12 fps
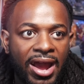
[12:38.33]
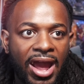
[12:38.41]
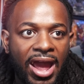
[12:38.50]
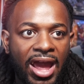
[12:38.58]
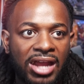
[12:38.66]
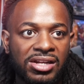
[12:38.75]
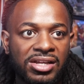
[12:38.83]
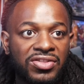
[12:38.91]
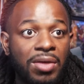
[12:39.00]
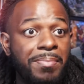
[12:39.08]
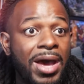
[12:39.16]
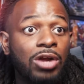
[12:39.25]
And the
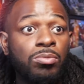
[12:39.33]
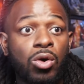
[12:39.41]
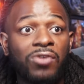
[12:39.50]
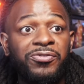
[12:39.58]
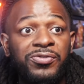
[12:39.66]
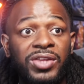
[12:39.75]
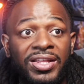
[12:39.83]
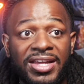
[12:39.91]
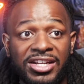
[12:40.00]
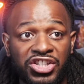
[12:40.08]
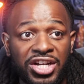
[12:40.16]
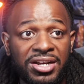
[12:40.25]
Metamorph
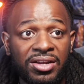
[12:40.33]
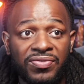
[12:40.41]
engine